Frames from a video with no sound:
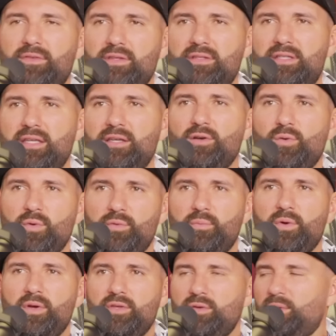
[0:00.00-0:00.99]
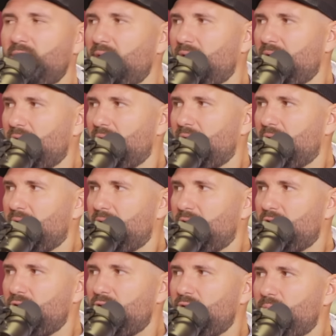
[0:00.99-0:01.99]
to deal with. I don't think he you, has any say in the
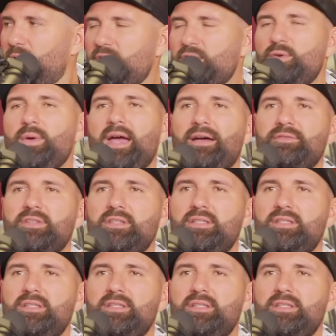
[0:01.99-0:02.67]
roster. But you have to